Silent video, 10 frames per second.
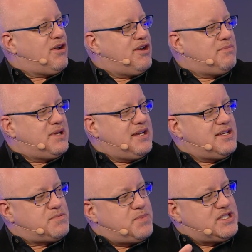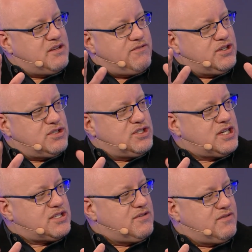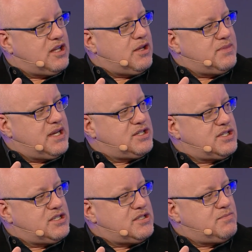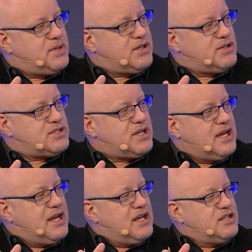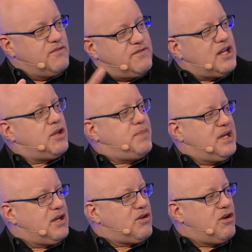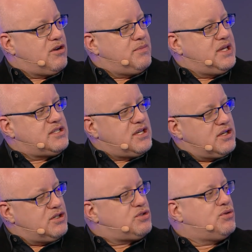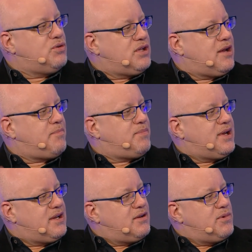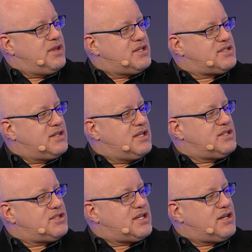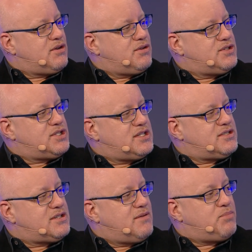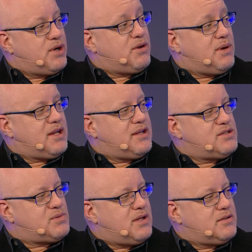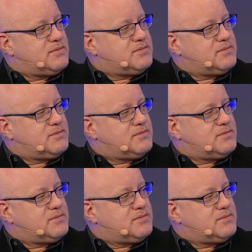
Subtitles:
going to be specific to just developed nations, because developing economies are going to tool up with these technologies pretty quickly as well.